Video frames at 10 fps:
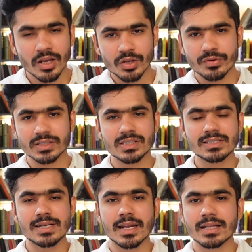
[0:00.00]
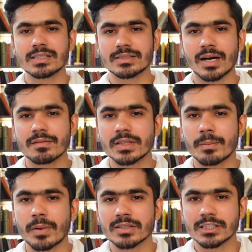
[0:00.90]
You can just directly start with the
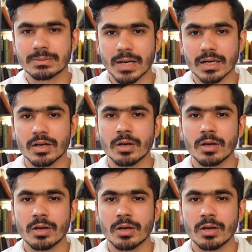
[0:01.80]
Apache Spark.